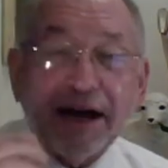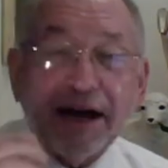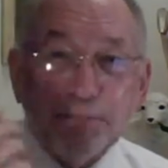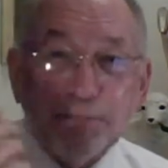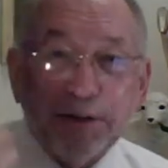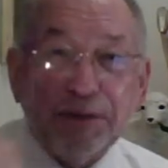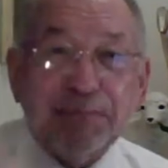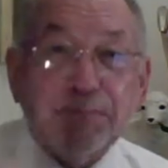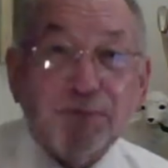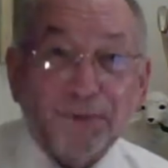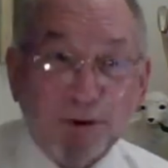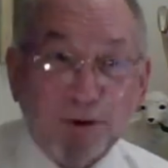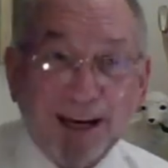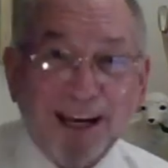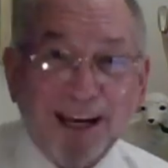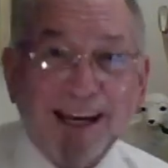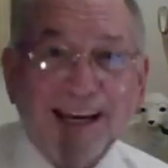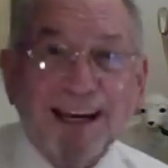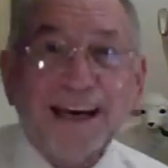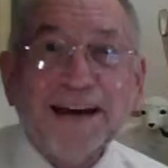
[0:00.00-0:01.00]
been
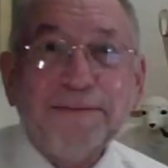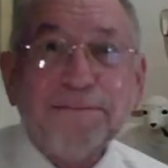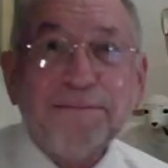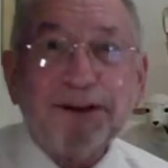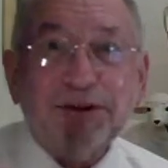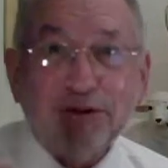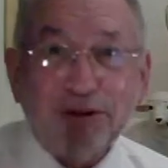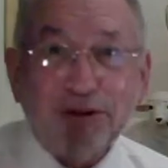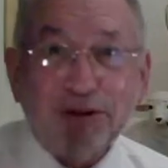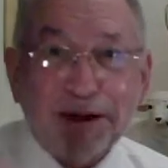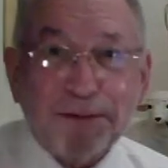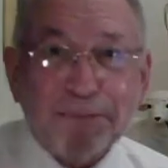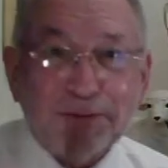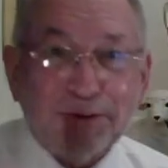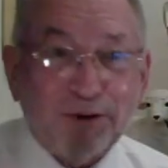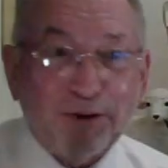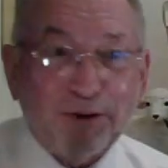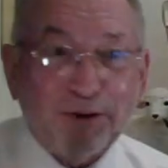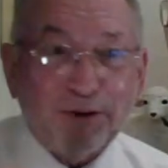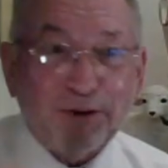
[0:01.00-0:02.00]
praying, I've been doing my
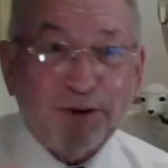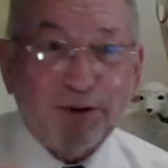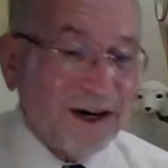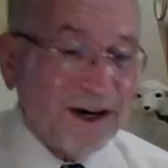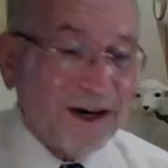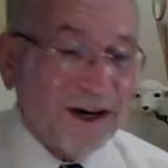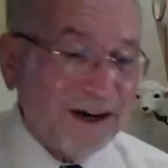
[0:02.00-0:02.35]
prayers,